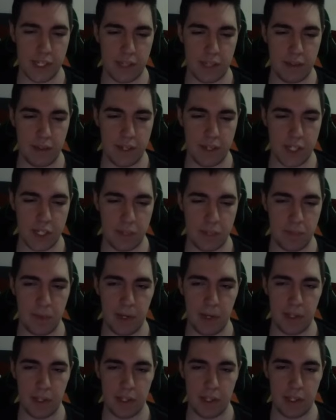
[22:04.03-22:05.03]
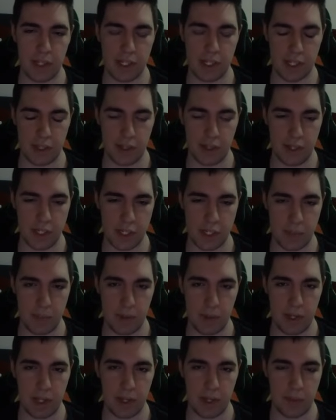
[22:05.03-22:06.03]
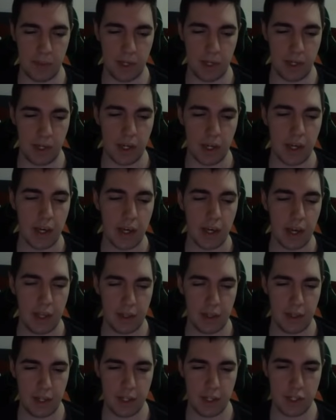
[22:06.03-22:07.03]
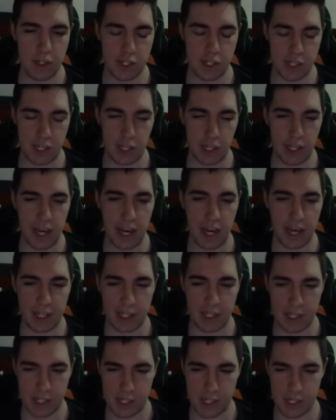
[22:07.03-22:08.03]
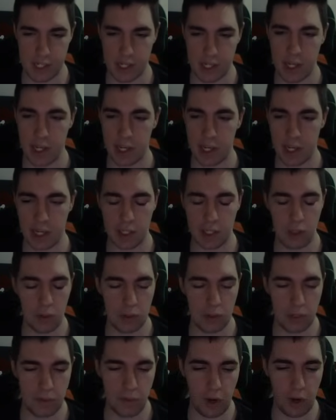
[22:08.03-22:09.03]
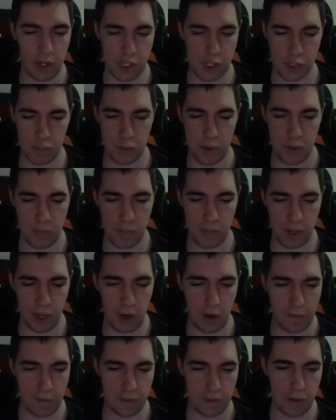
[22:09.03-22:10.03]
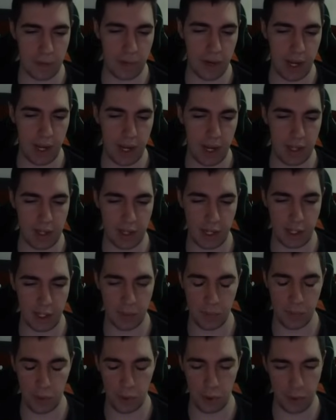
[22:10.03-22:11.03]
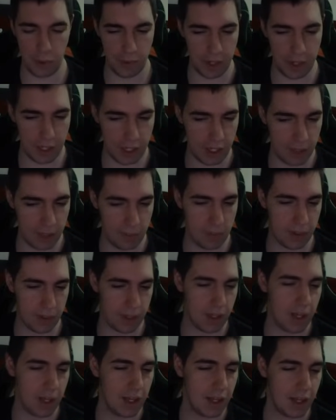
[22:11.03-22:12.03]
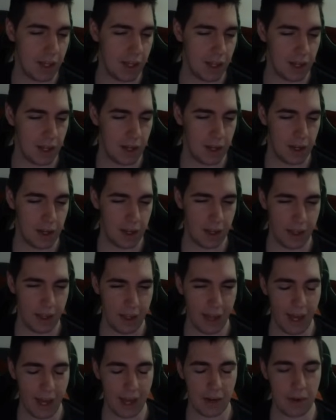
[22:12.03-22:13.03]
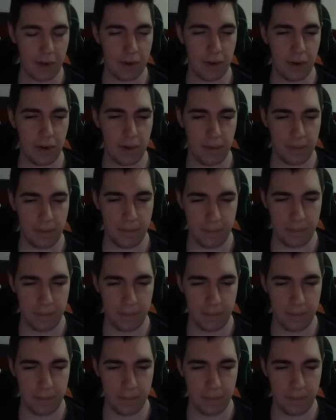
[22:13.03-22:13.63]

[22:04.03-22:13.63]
anticipate that he's anticipating me and then just Galactus uh, in cloning bots ripping off the band-aid, murdering him, but I don't know.